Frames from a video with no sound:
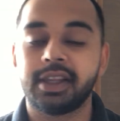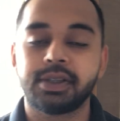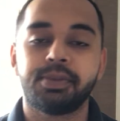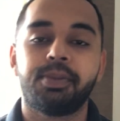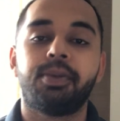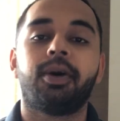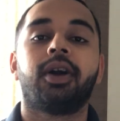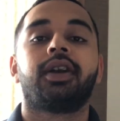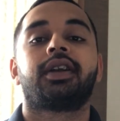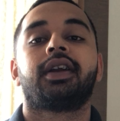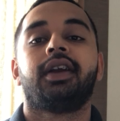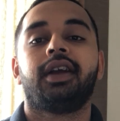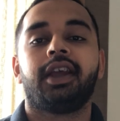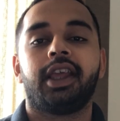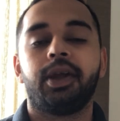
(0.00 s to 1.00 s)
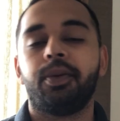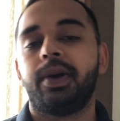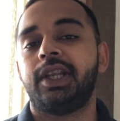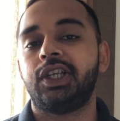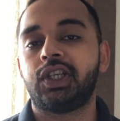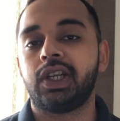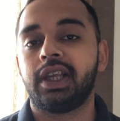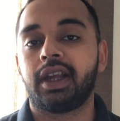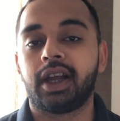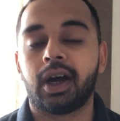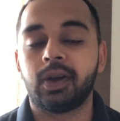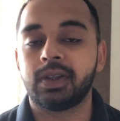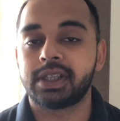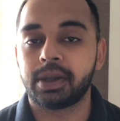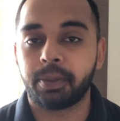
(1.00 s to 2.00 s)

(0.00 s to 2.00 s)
is what eventually counts.